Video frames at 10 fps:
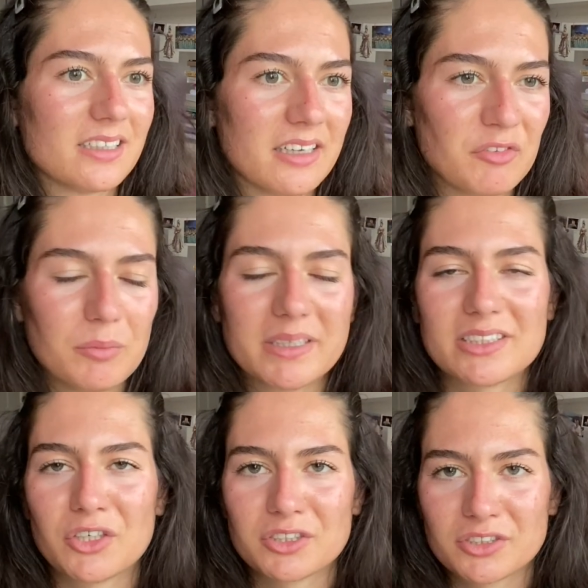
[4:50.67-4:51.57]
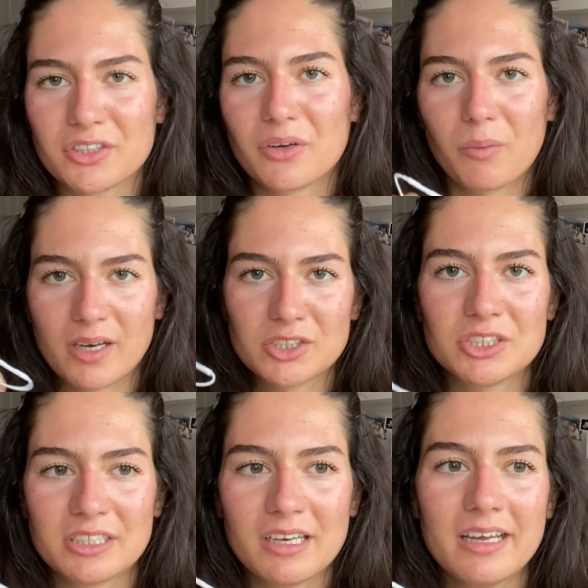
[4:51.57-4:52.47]
if you misunderstood the
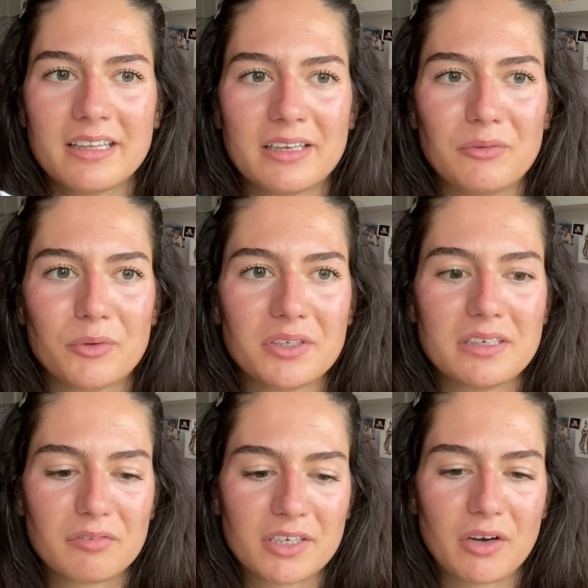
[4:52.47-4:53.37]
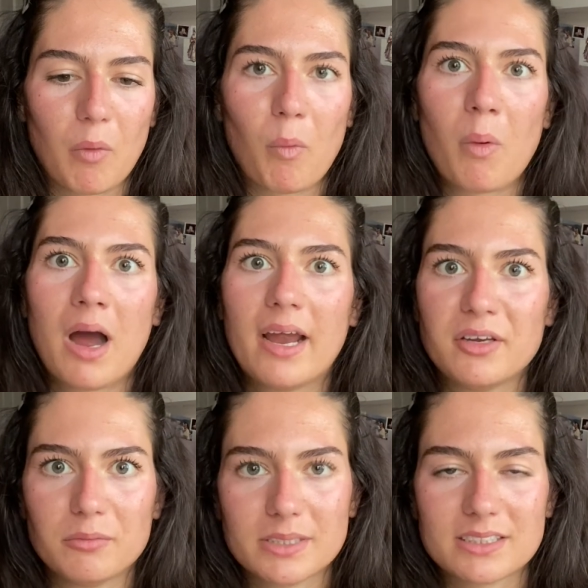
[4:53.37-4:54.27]
question, then you really need to figure out why
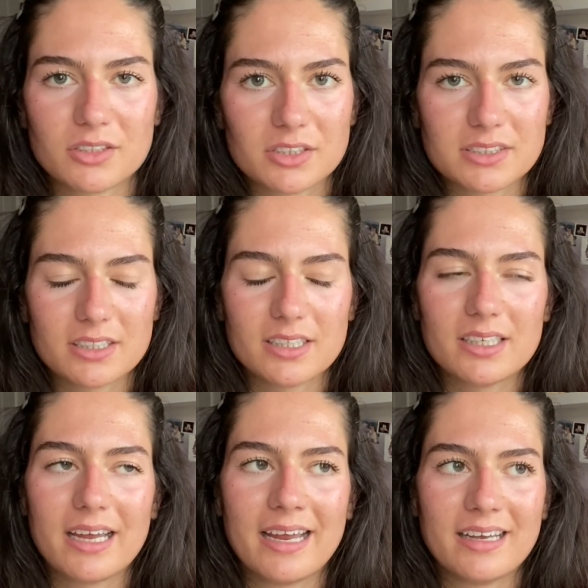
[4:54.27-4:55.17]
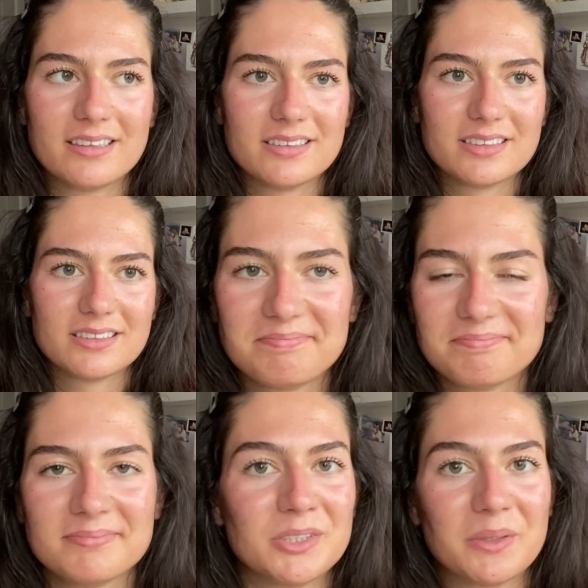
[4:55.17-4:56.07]
you misunderstood it, and
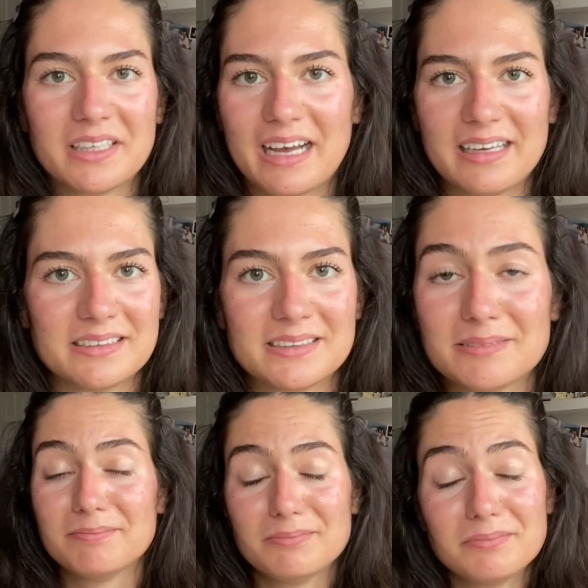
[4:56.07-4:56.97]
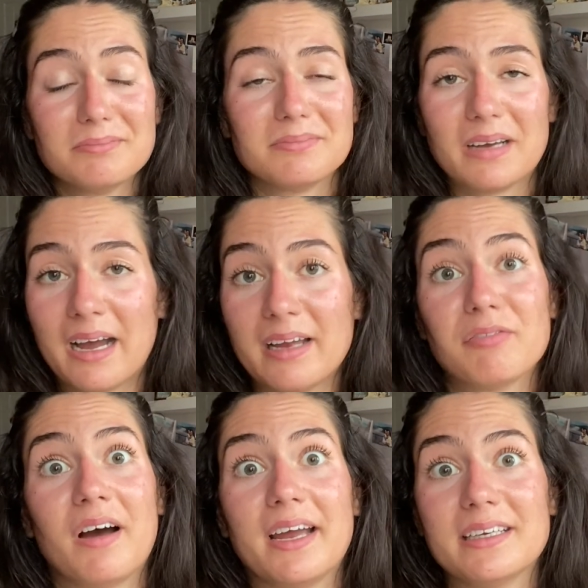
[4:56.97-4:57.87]
doing that is, I
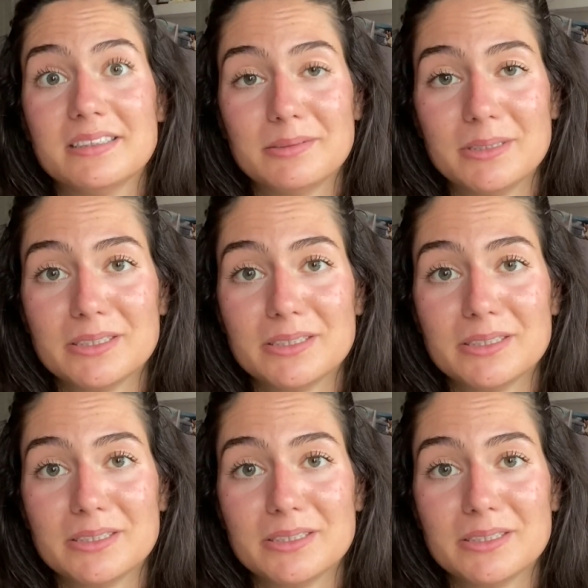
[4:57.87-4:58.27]
find, to be